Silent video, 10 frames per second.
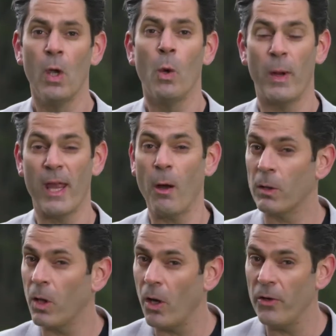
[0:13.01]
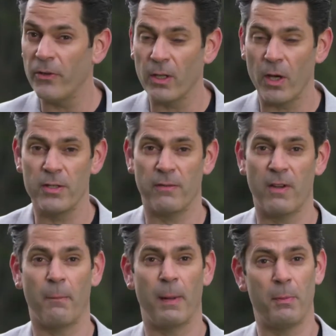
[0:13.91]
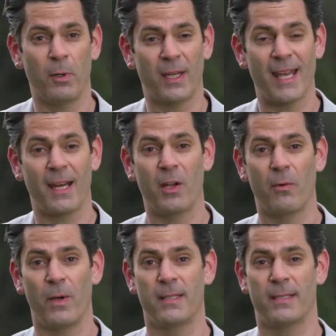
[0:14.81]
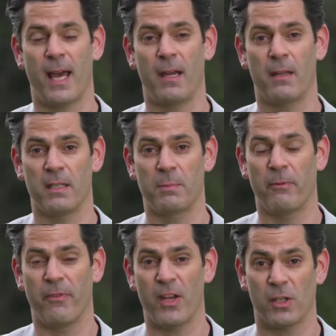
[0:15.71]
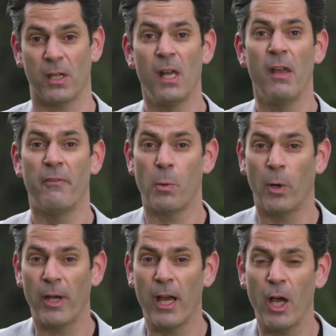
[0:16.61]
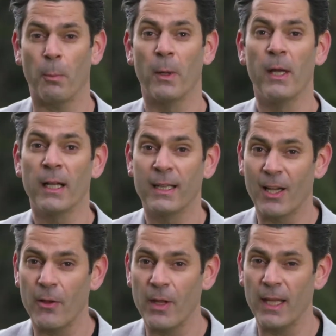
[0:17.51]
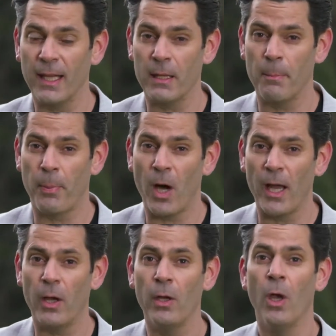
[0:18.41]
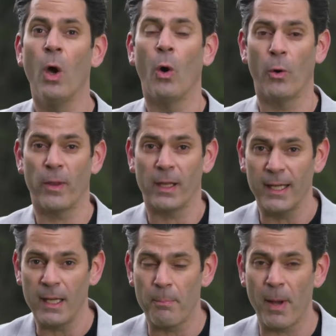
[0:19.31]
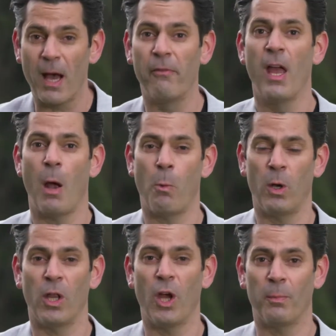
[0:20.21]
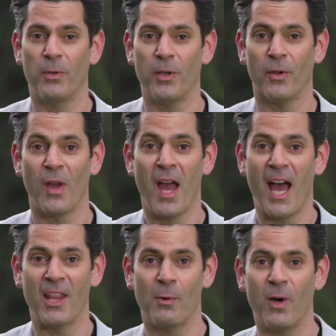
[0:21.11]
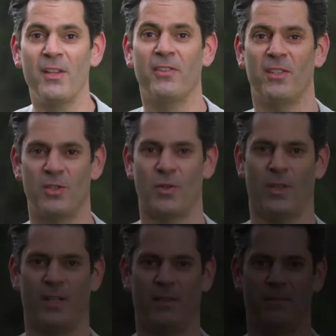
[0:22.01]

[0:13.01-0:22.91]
We help loads and loads of young people get a career started in this profession. If you want our help, click on the link in the bio or in the link above and we'll help you. Otherwise, enjoy.